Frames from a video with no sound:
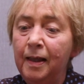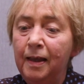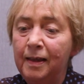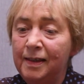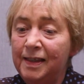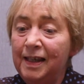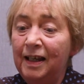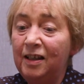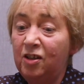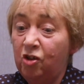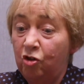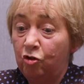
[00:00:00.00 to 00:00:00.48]

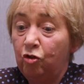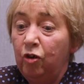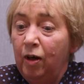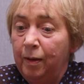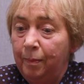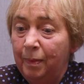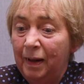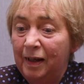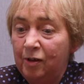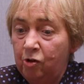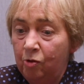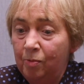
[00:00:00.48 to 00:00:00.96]
it's a
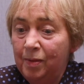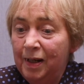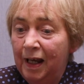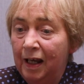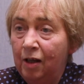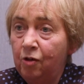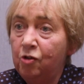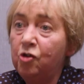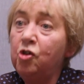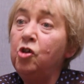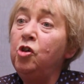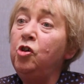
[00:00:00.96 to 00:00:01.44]
3-bedroom
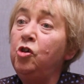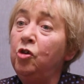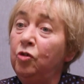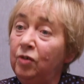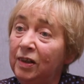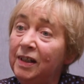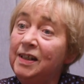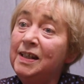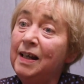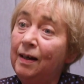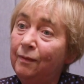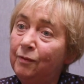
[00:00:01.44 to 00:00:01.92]
house, you
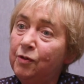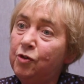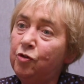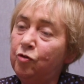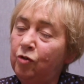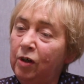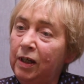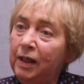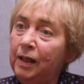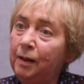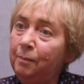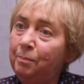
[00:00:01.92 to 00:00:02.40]
need to have a
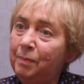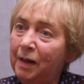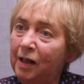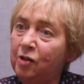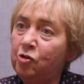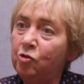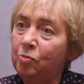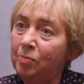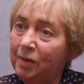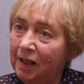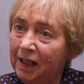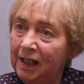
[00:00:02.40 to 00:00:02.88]

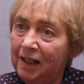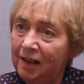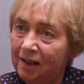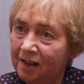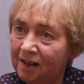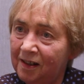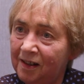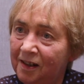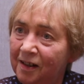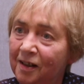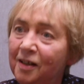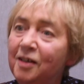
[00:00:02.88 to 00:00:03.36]
3-bedroom need.
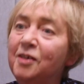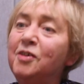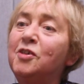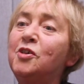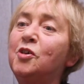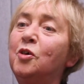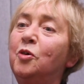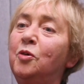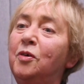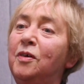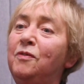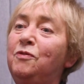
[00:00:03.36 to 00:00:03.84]

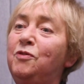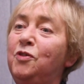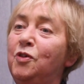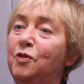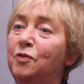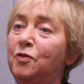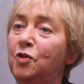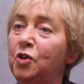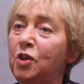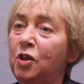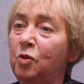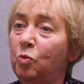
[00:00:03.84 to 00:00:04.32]
So if
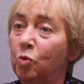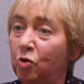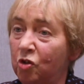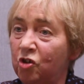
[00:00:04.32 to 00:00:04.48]
you've only one